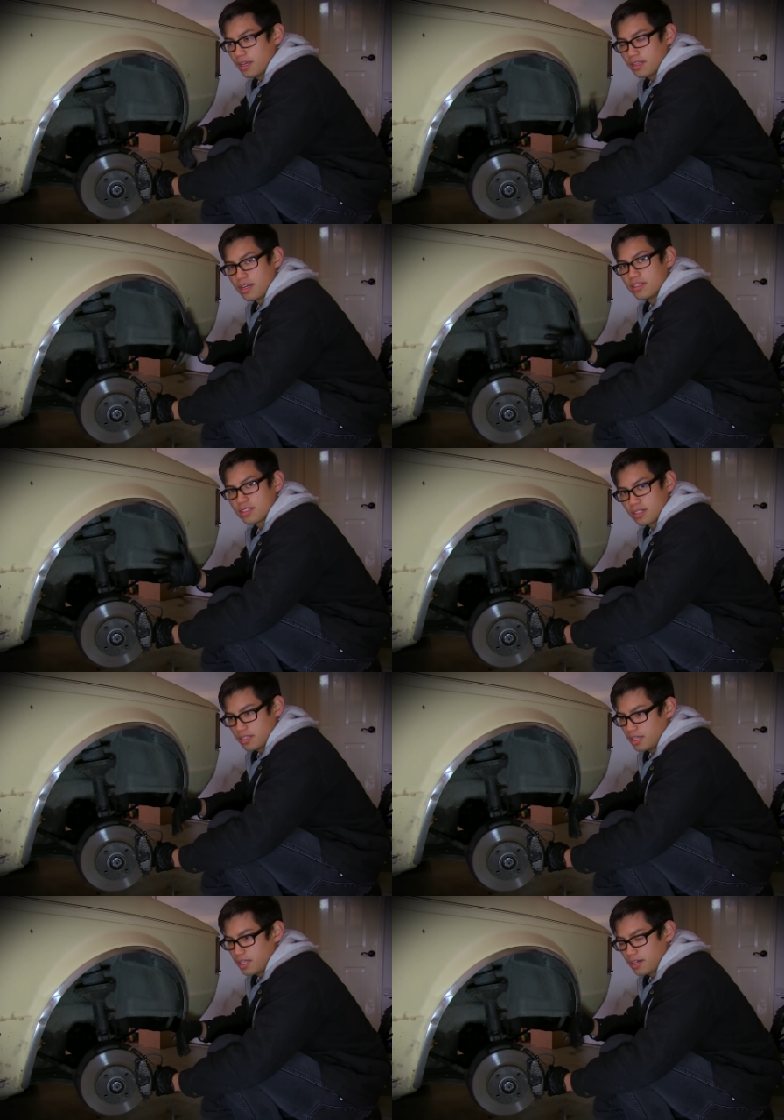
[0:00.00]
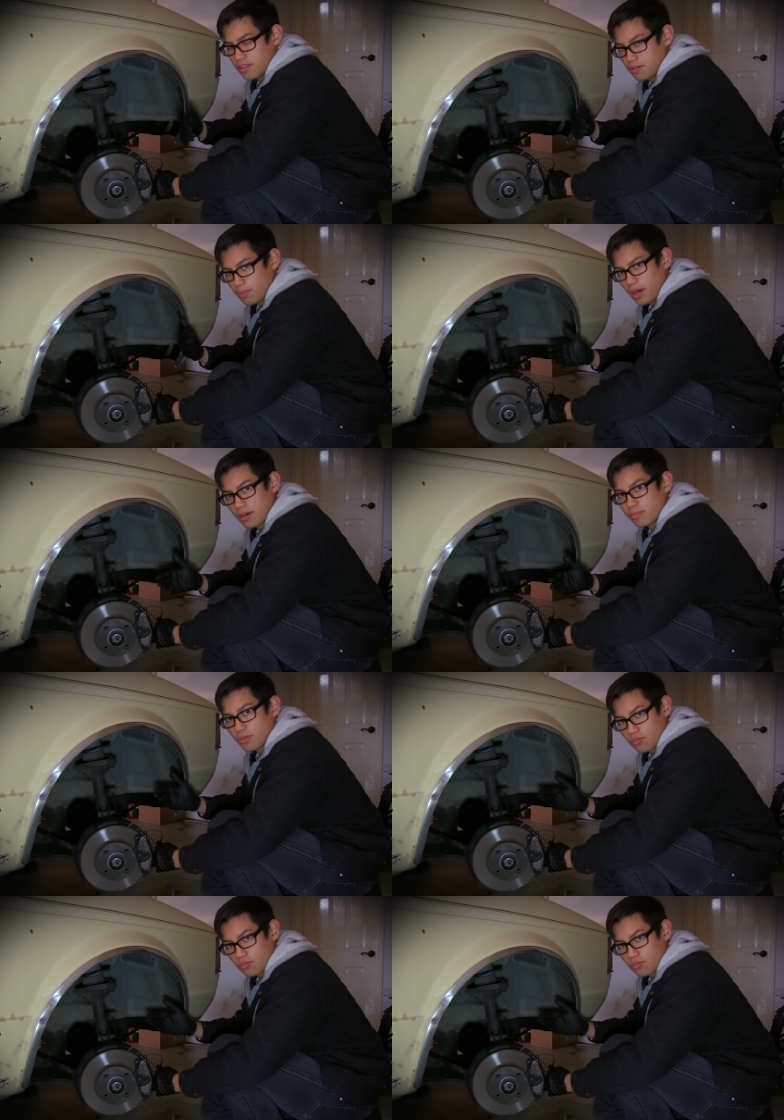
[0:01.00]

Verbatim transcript: and then he's gonna yell out either bottom